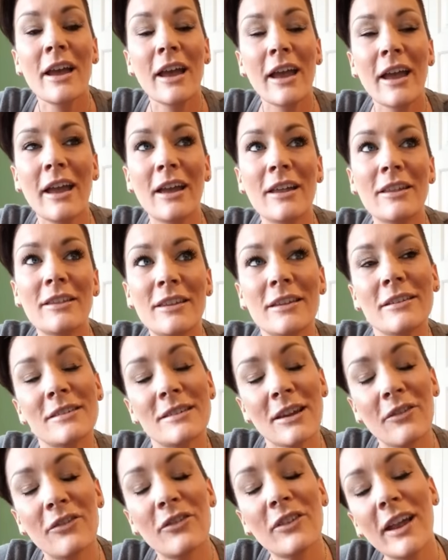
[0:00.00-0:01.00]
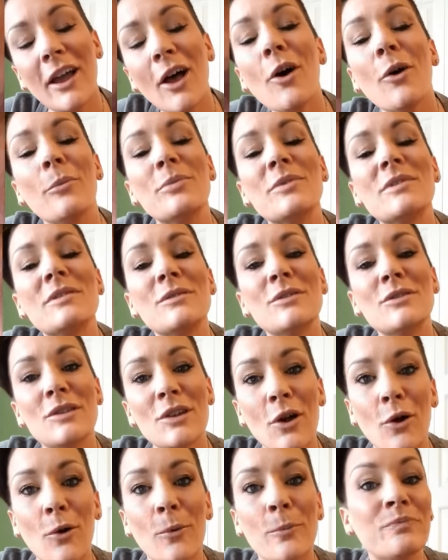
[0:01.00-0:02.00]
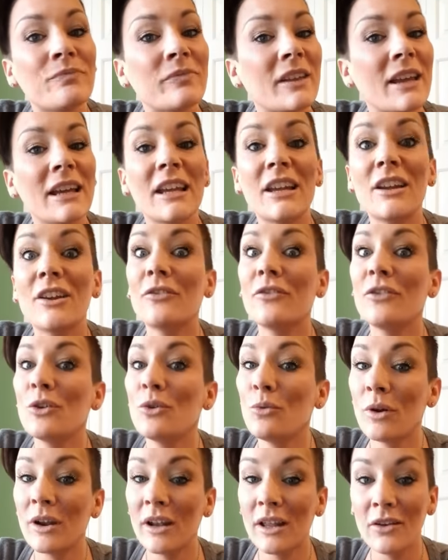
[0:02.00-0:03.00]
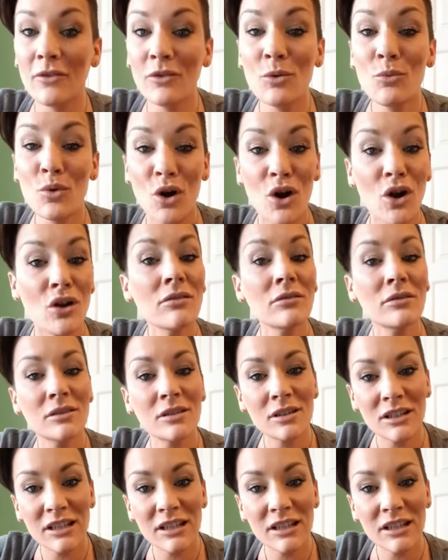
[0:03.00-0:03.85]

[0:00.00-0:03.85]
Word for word: And this definitely helps. So if you want to give it a whirl,